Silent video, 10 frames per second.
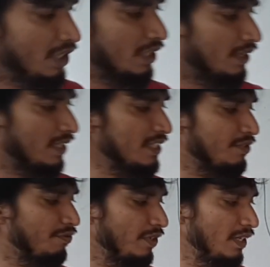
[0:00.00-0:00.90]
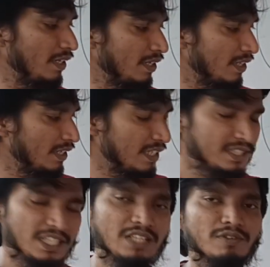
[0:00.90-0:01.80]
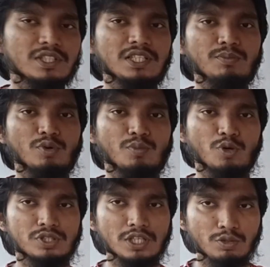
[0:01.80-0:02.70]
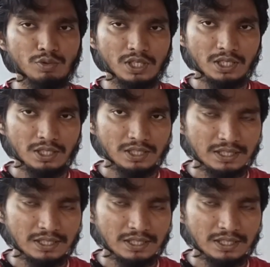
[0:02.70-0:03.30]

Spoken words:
This field is inversely proportional to the